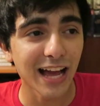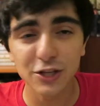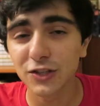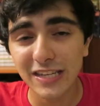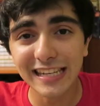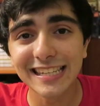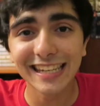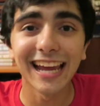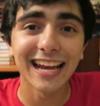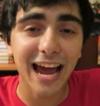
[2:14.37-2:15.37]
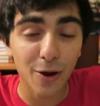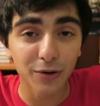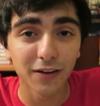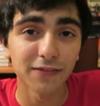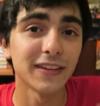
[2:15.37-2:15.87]
I just need to get
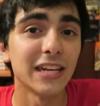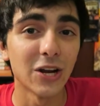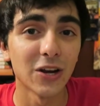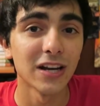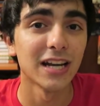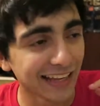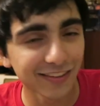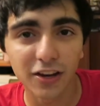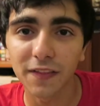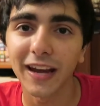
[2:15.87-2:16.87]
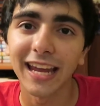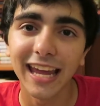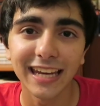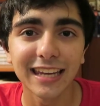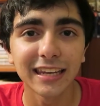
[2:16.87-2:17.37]
out of here. It's not that I
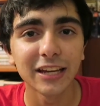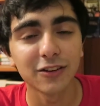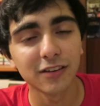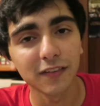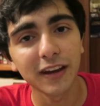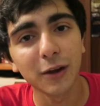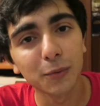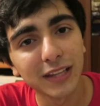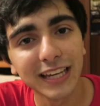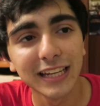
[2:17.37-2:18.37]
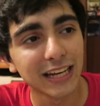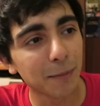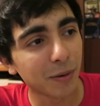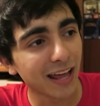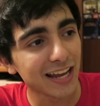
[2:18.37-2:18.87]
hate it here, it's not that I don't like
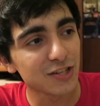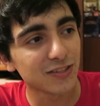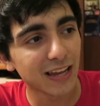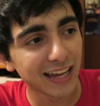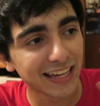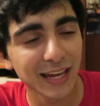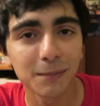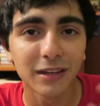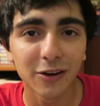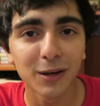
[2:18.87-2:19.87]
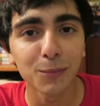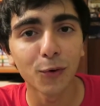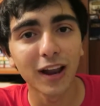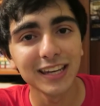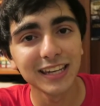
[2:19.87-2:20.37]
it, but I can't be here
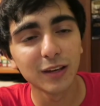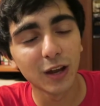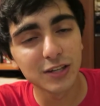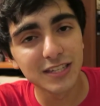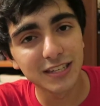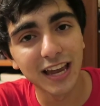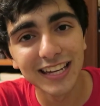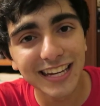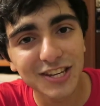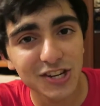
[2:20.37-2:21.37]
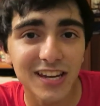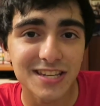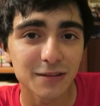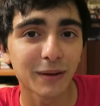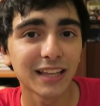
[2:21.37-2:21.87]
anymore. I need a
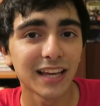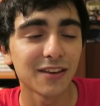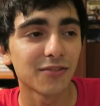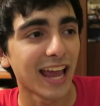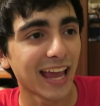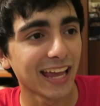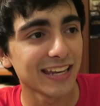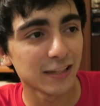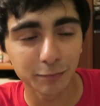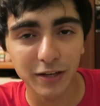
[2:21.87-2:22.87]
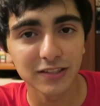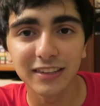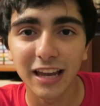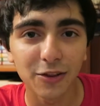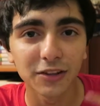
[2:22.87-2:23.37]
change in my life, and
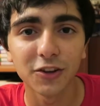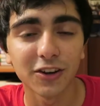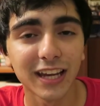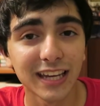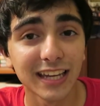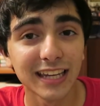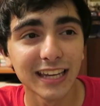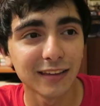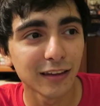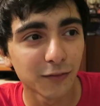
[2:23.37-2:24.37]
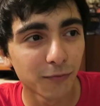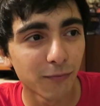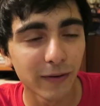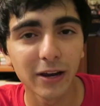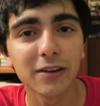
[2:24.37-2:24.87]
especially now that the hurricane hit, it's
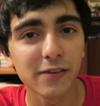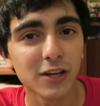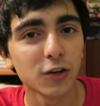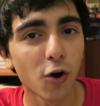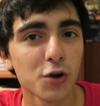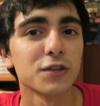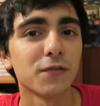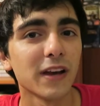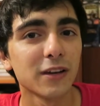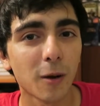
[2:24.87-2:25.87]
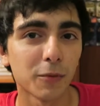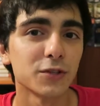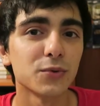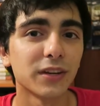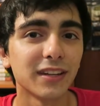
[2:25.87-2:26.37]
very, very hard to find
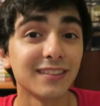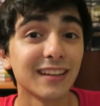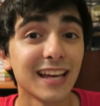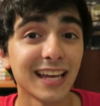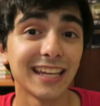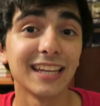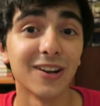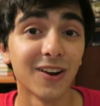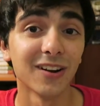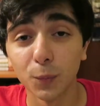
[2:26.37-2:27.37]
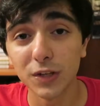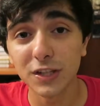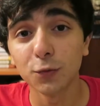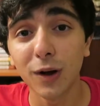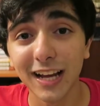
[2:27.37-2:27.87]
opportunities here.
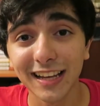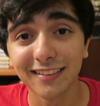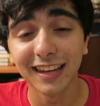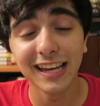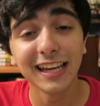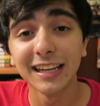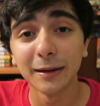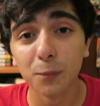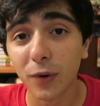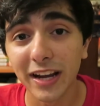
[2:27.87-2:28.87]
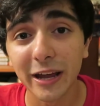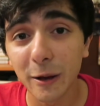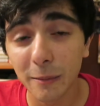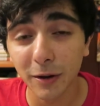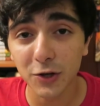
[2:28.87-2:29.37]
Which is why I say, right
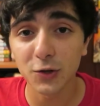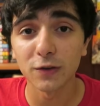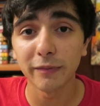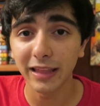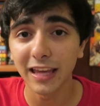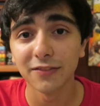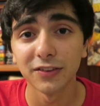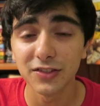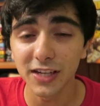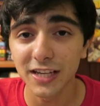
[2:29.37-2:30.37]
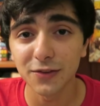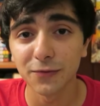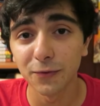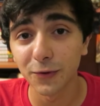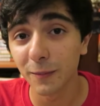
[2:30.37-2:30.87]
now, I'm not sure if my life has
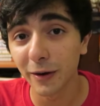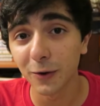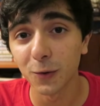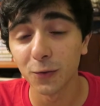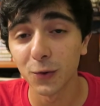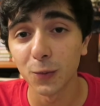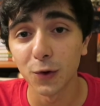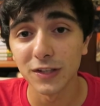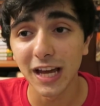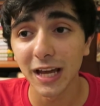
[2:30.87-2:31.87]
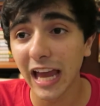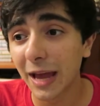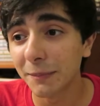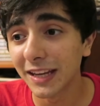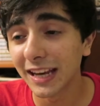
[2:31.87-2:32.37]
changed for the better or for the worse.
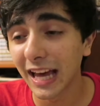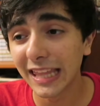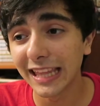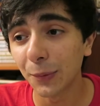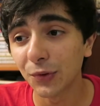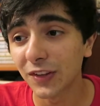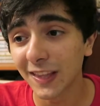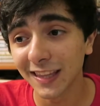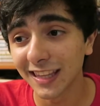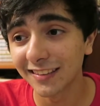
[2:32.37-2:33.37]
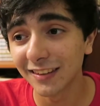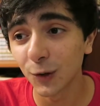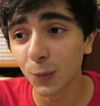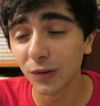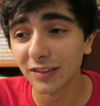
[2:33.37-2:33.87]
I mean, I would say that this
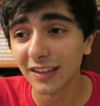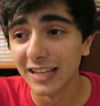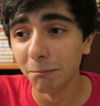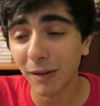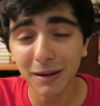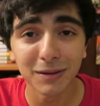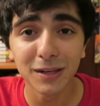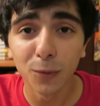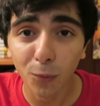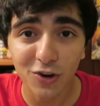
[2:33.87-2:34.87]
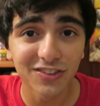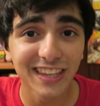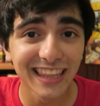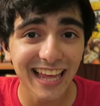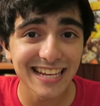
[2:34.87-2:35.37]
year was maybe worse
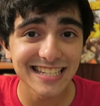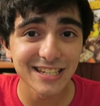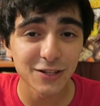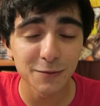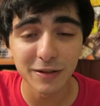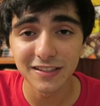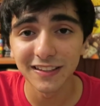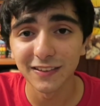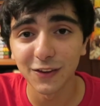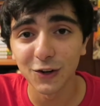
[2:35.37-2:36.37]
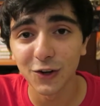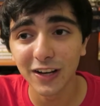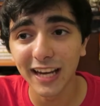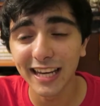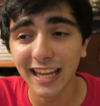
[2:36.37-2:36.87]
than last year, especially because of the
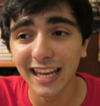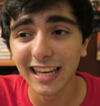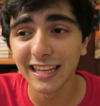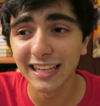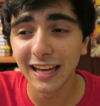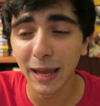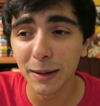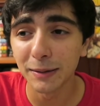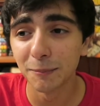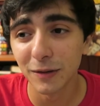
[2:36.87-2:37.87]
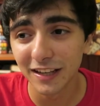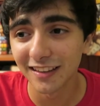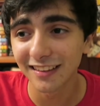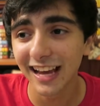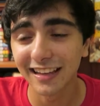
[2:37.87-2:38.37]
hurricane, and
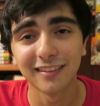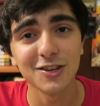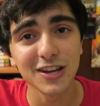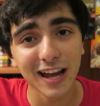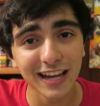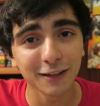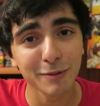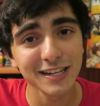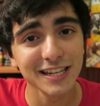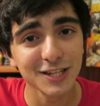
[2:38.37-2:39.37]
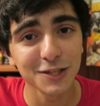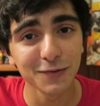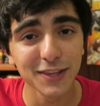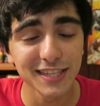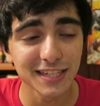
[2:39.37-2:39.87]
because I had such high expectations
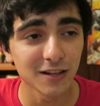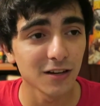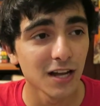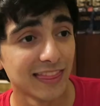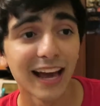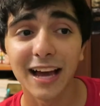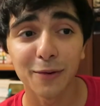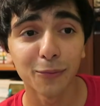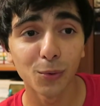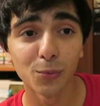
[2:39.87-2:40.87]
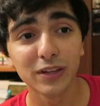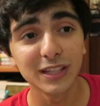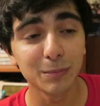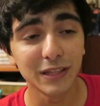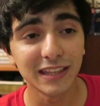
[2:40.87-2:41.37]
for this year. That will
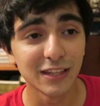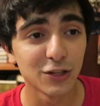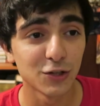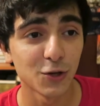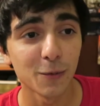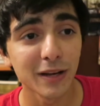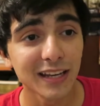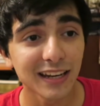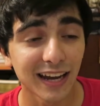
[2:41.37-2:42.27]
really be the determinant.